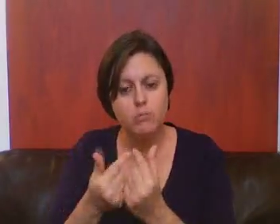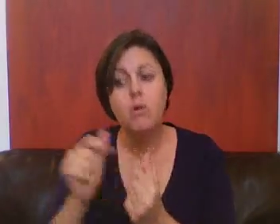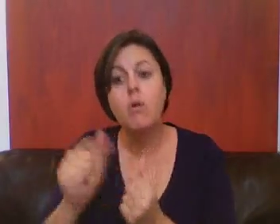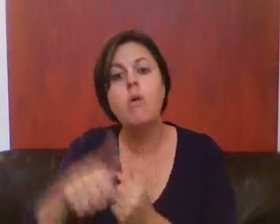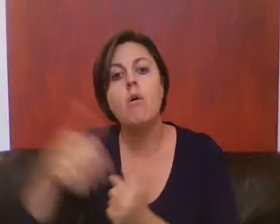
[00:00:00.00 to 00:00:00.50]

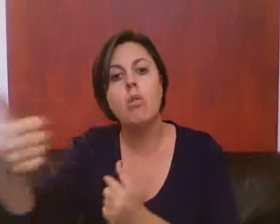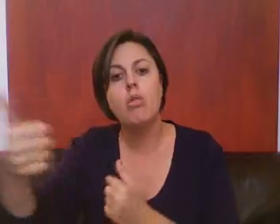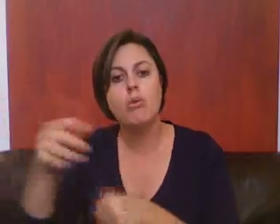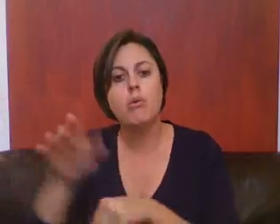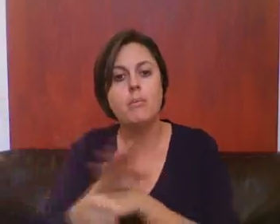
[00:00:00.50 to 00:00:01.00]
that I met
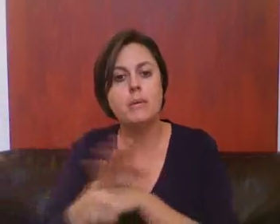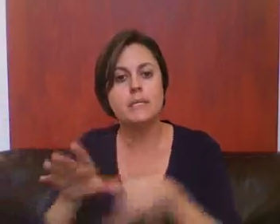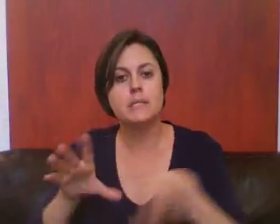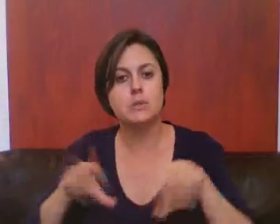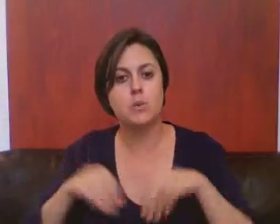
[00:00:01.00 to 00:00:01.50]
with,
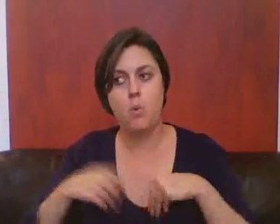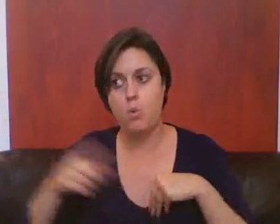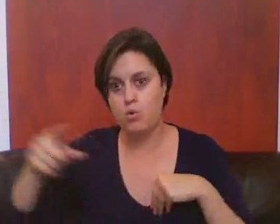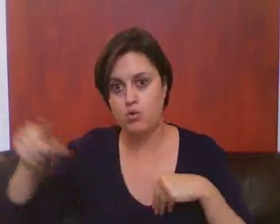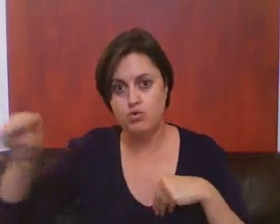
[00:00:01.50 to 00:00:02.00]
and this was
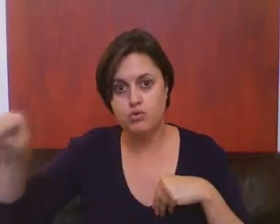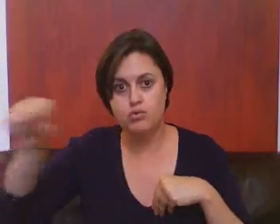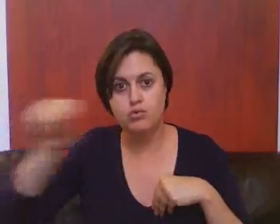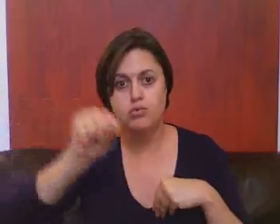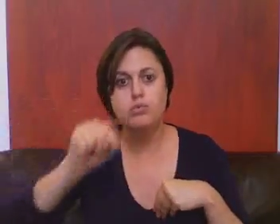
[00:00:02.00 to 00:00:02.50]
very
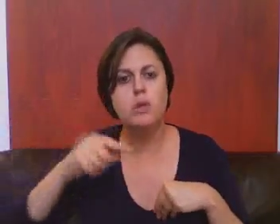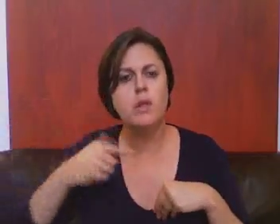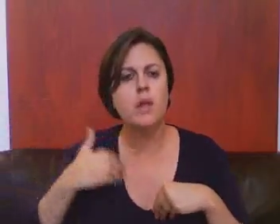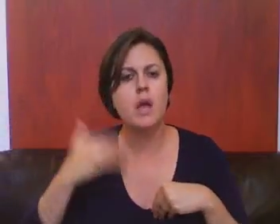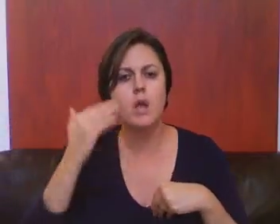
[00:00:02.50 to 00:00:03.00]
structured, once
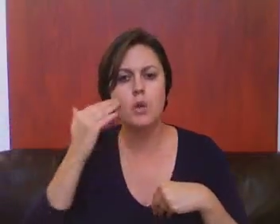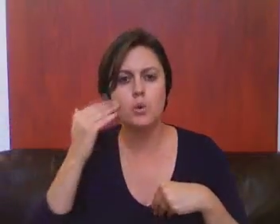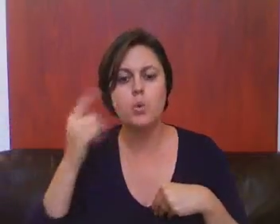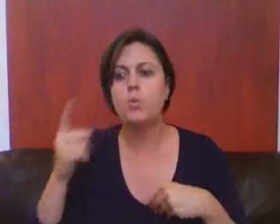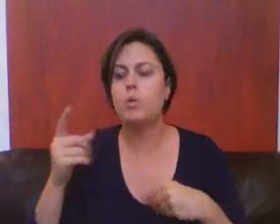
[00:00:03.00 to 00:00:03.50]
a
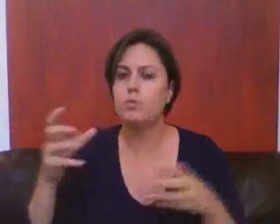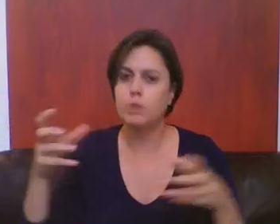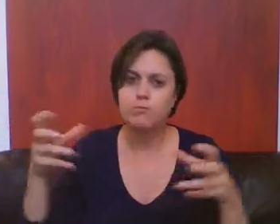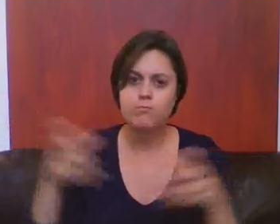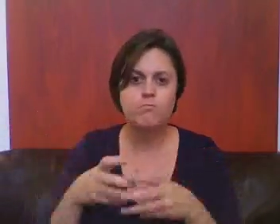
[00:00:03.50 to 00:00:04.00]
quarter.
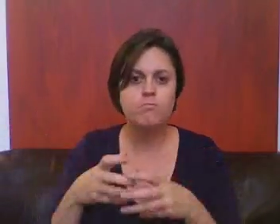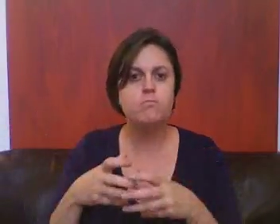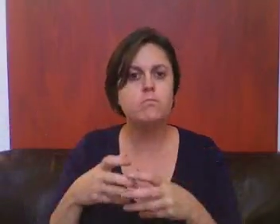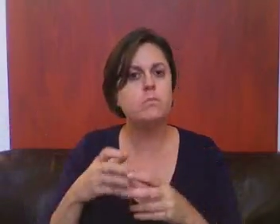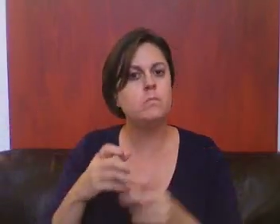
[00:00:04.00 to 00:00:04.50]

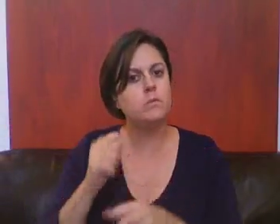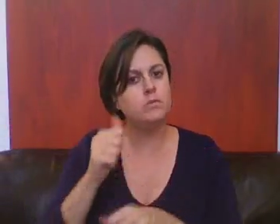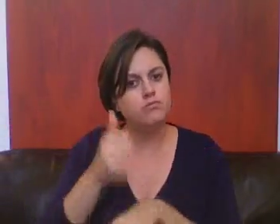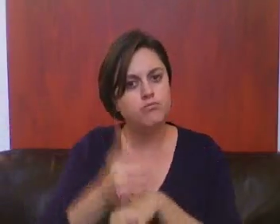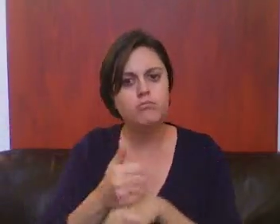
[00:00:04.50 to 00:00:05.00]

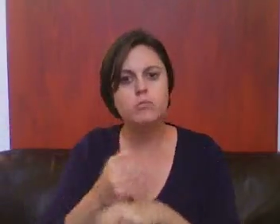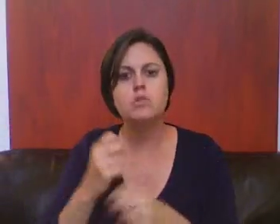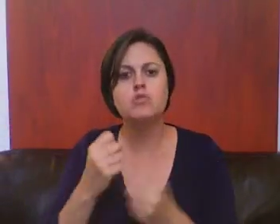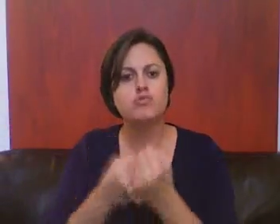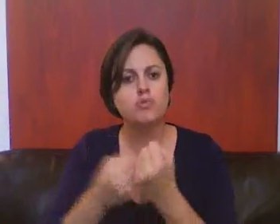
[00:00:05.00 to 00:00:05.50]
And they
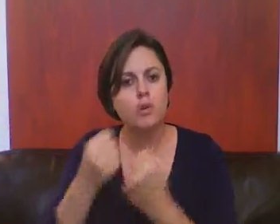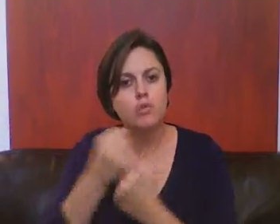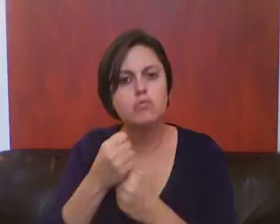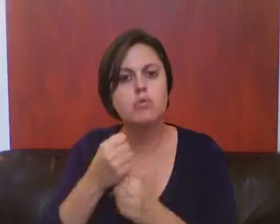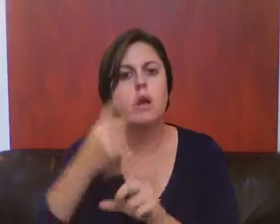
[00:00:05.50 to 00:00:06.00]

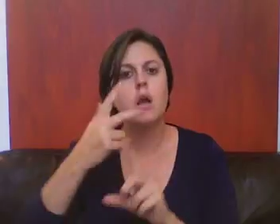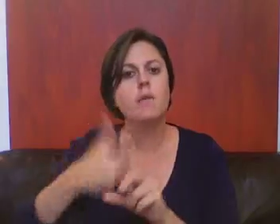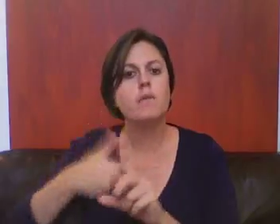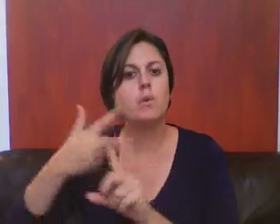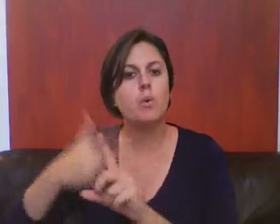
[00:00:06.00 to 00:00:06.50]
became
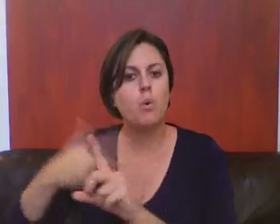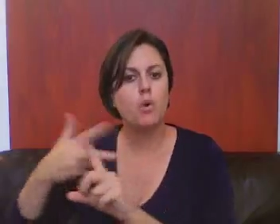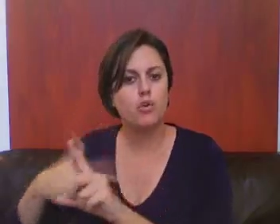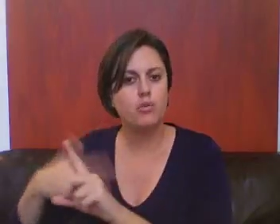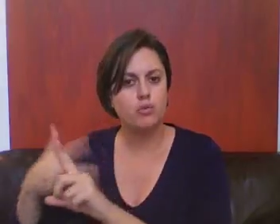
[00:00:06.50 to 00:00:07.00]
my
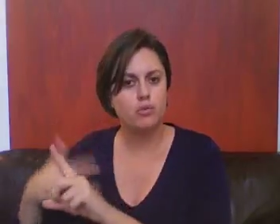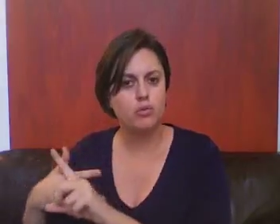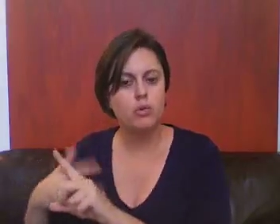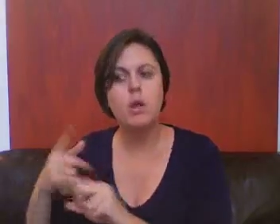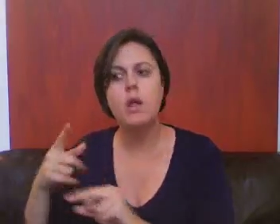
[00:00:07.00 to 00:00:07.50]

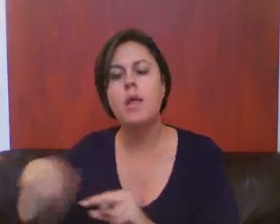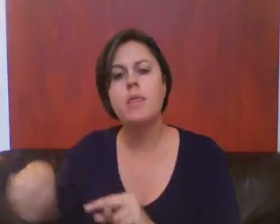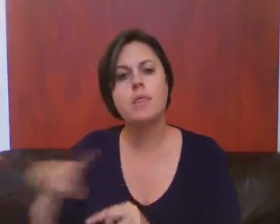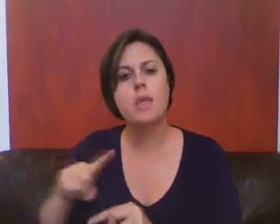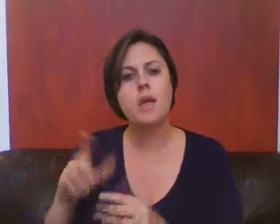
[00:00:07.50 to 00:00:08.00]
yardstick.
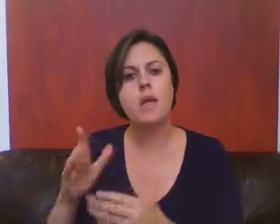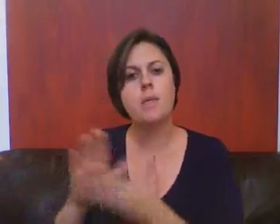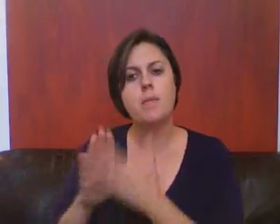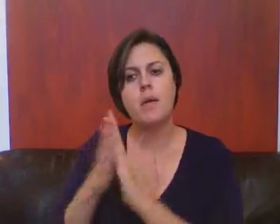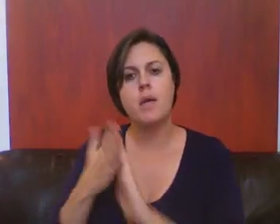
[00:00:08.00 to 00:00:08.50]

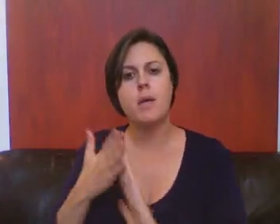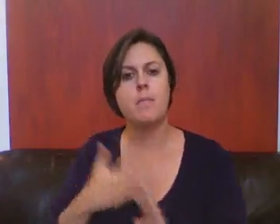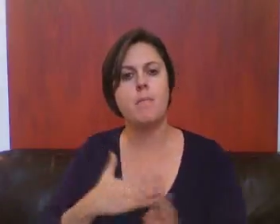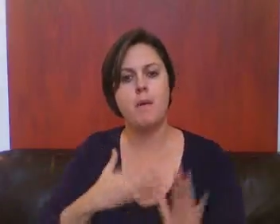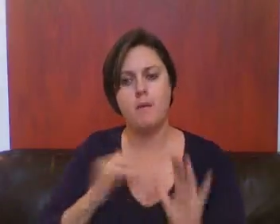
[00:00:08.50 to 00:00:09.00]
And
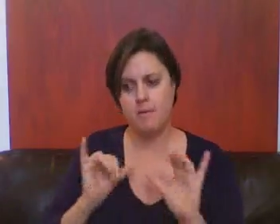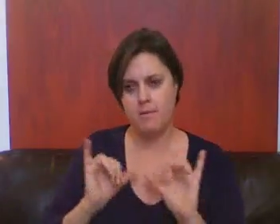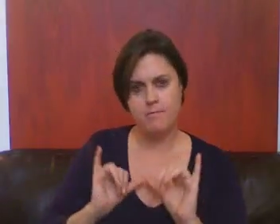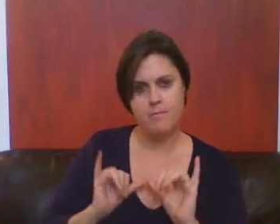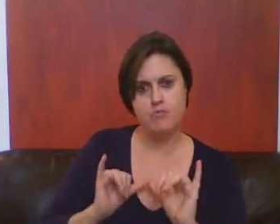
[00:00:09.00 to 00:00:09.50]
that
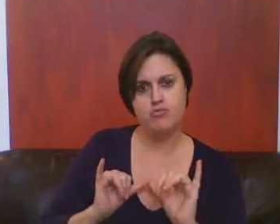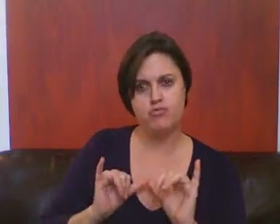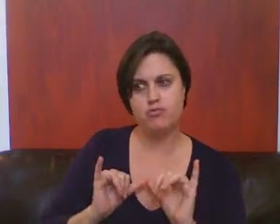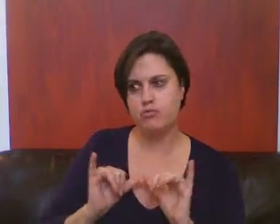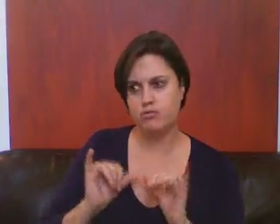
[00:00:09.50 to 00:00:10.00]
once a
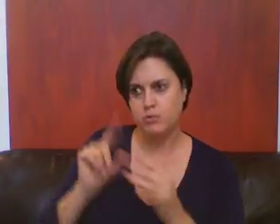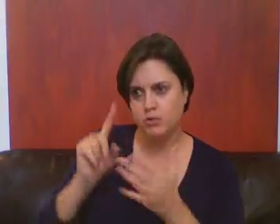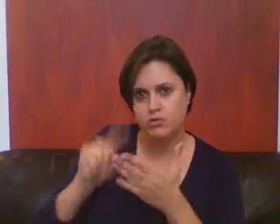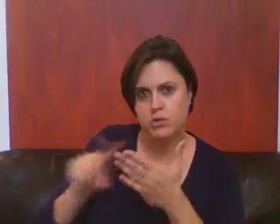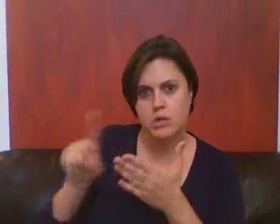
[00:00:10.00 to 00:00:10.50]
quarter was
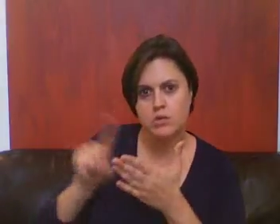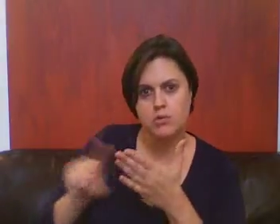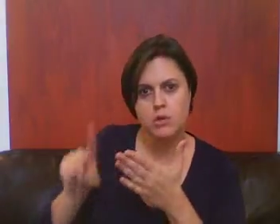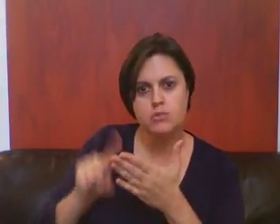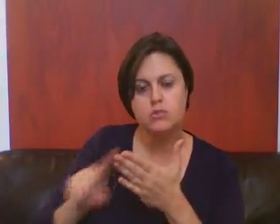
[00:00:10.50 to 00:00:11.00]
my
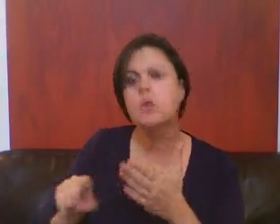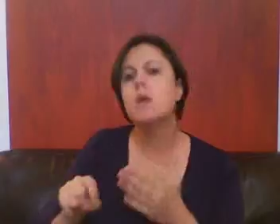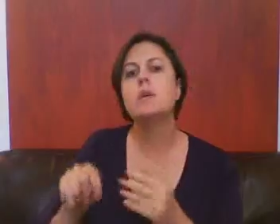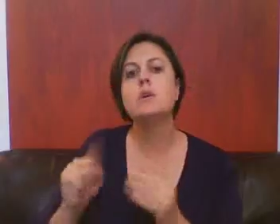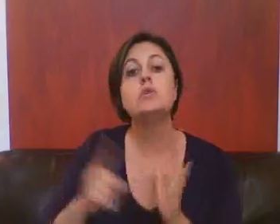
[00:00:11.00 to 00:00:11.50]
check-in point.